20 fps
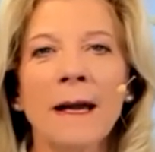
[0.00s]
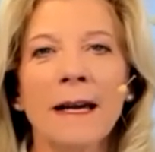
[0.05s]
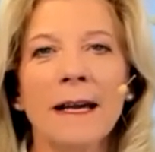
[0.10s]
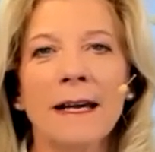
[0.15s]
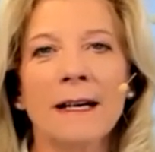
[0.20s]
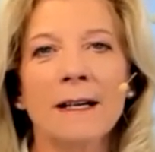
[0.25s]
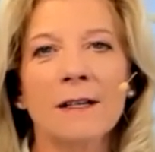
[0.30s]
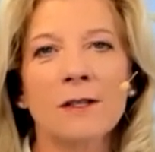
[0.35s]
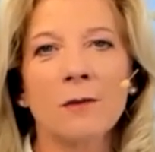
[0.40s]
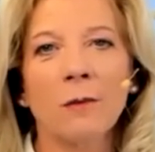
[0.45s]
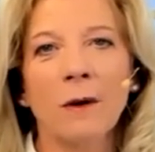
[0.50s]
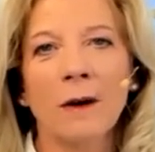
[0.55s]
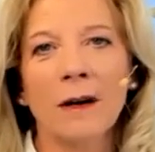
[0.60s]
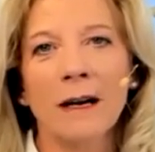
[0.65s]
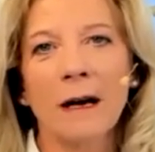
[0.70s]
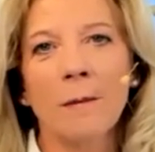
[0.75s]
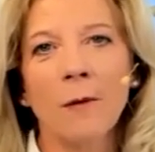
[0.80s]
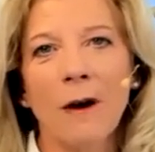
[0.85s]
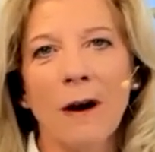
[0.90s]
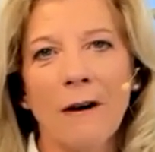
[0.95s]
is what
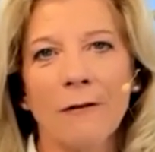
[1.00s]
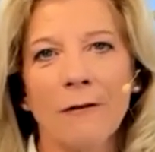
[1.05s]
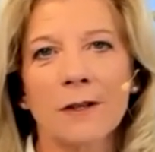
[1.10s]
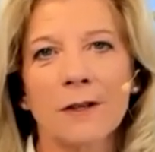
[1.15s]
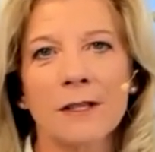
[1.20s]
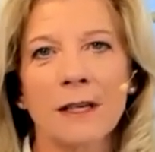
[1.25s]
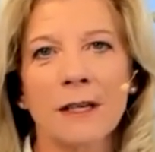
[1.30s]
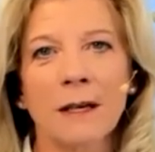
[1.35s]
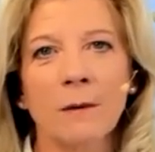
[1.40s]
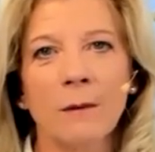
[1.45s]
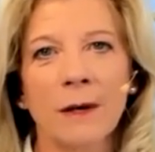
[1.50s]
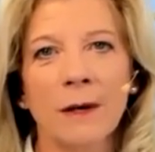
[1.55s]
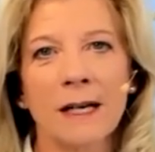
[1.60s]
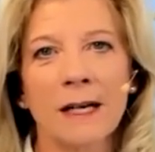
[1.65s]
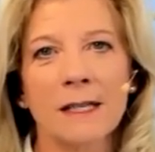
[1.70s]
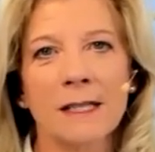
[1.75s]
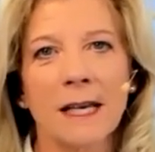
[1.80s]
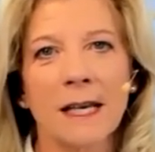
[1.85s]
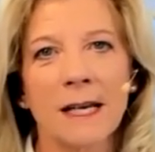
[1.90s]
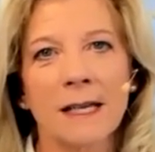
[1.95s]
I'm referencing when
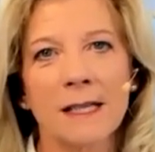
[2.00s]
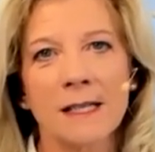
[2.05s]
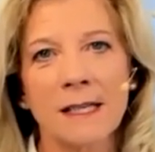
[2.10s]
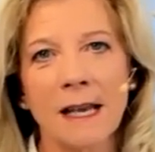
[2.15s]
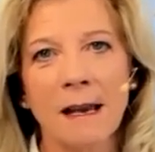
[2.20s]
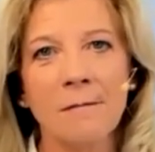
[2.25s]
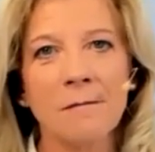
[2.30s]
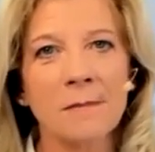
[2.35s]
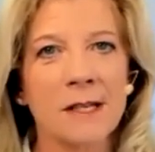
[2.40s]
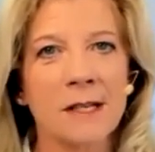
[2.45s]
I say same,